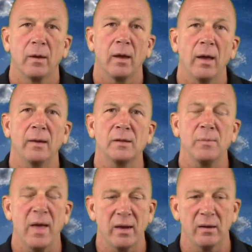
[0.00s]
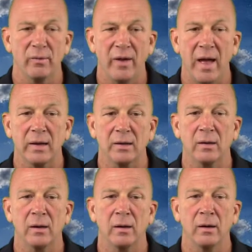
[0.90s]
And as a matter of fact,
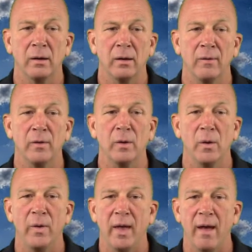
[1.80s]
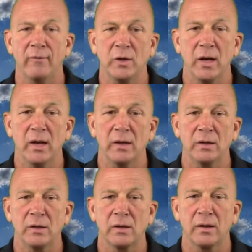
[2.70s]
there, even though they have
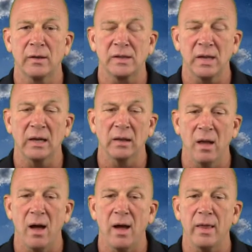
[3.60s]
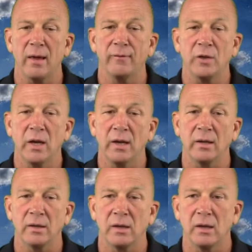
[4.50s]
changed in the state law, they have
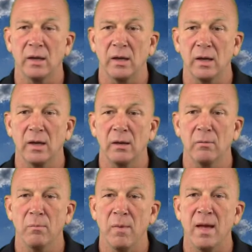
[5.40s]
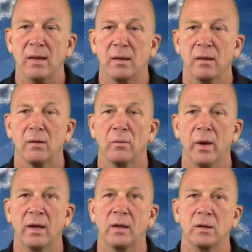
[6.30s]
changed the meth
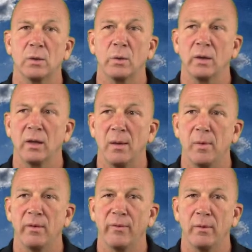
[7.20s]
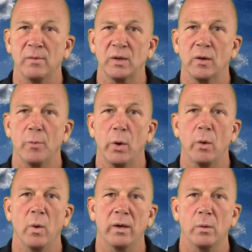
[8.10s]
regulatory limit from
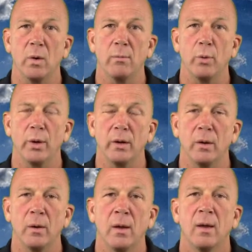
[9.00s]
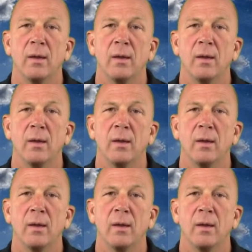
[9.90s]
0.1 to 1.0.